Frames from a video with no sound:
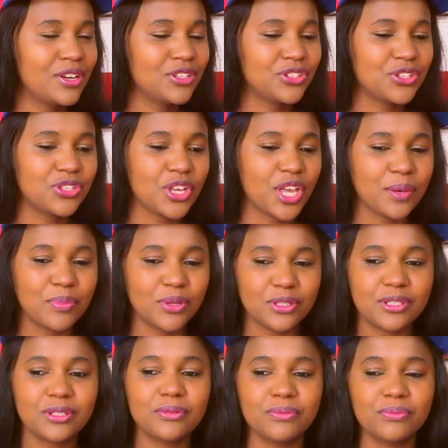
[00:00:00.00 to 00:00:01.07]
She's able
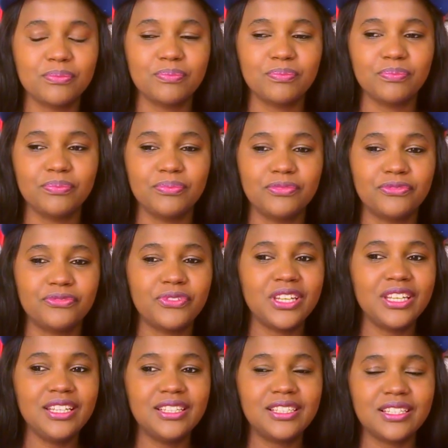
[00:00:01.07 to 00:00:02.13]
to feed,